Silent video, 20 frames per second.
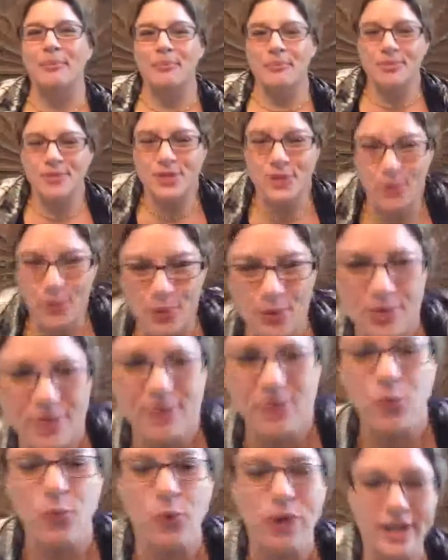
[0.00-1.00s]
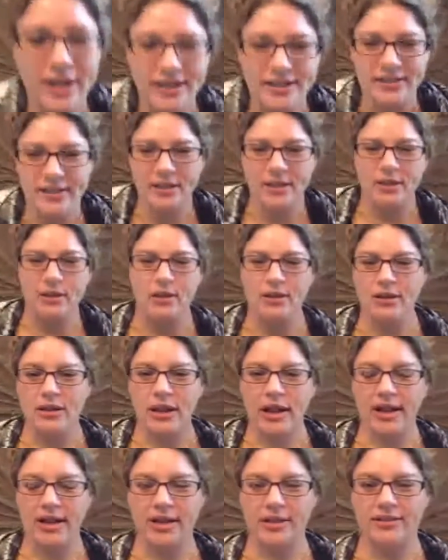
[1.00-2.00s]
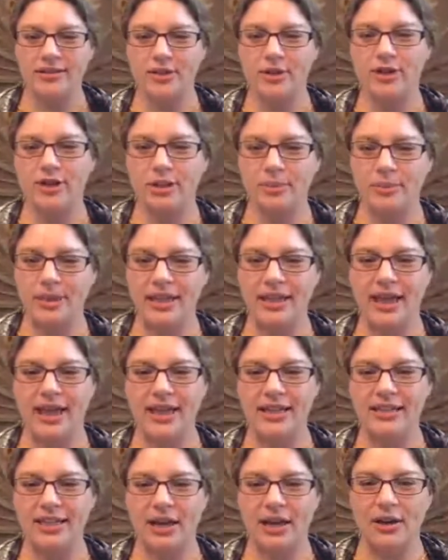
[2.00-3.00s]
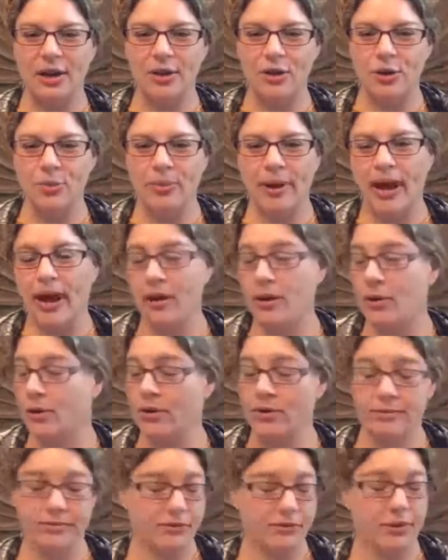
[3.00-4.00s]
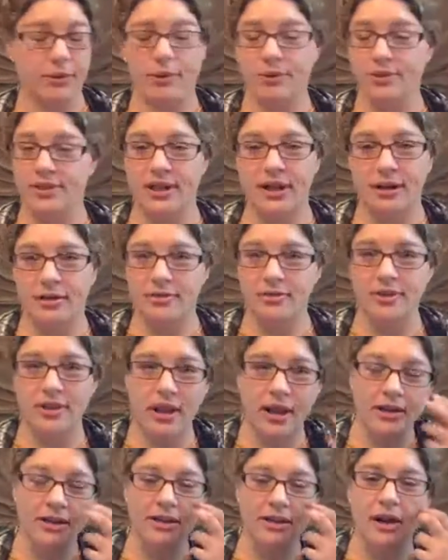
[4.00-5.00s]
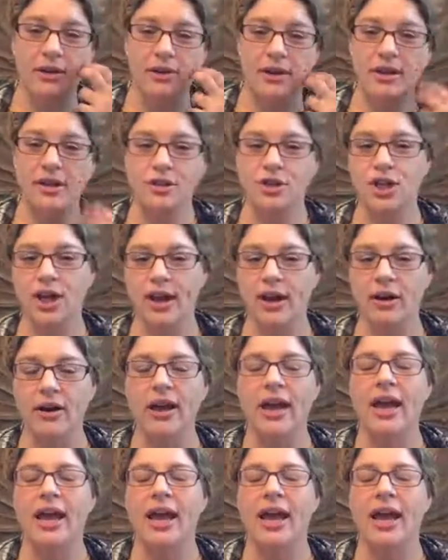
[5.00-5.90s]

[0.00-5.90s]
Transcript: so what it's going to look like is you're going to be laying down on your back, or for those that aren't lying down in a chair,